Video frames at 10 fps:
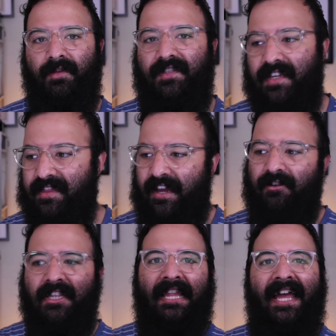But see,
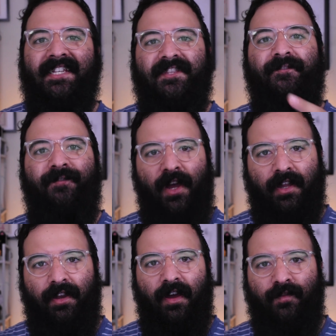therein lies the
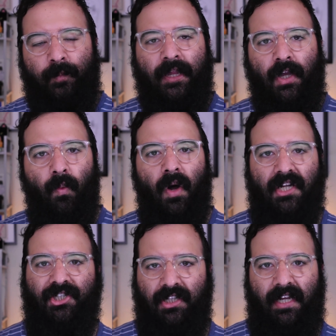fun of being a
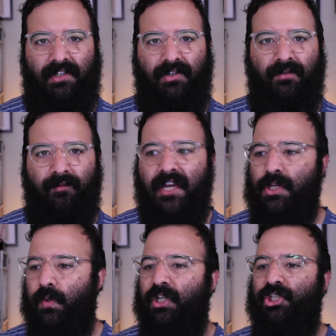watch collector, right?
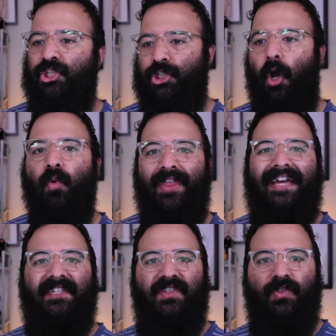You can show
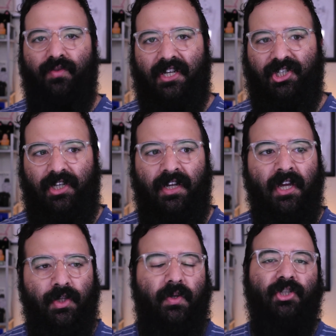that discretion.
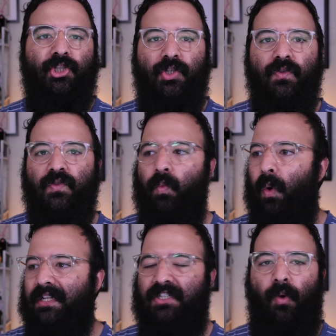You can choose
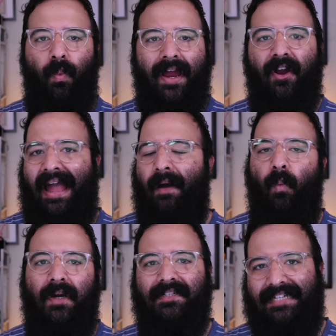what to wear at
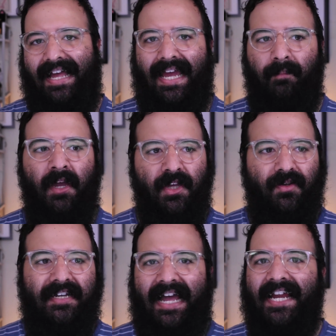what time.
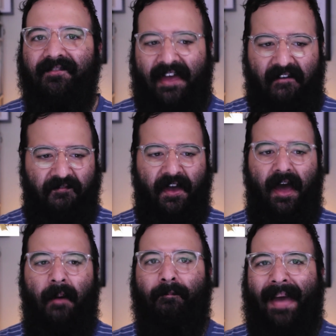You can kind of have
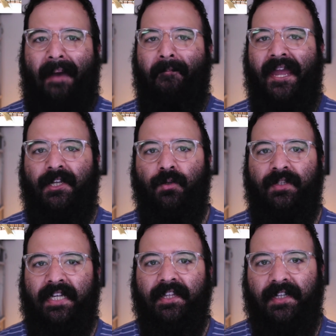a Batman
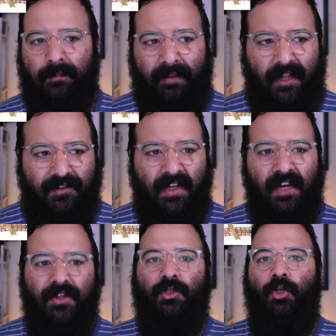utility belt,
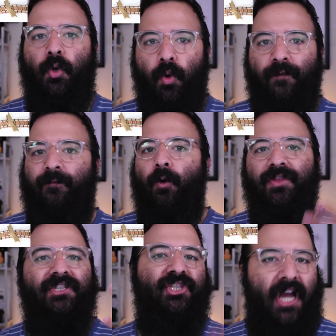the tool for
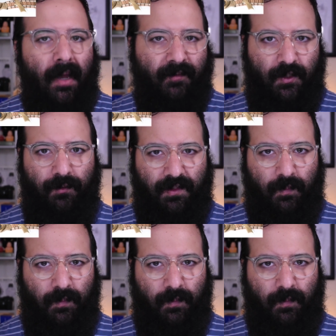the job, so to